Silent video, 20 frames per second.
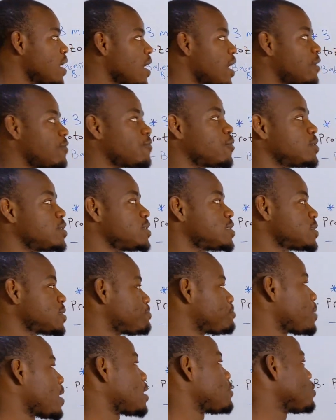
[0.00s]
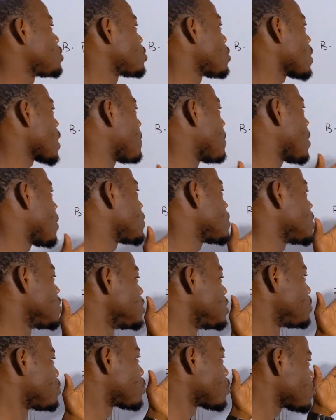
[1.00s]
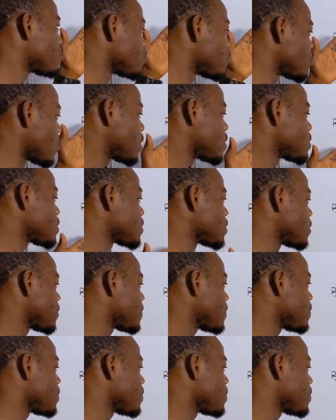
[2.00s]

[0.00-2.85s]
And for this part, we talk about the protozoans.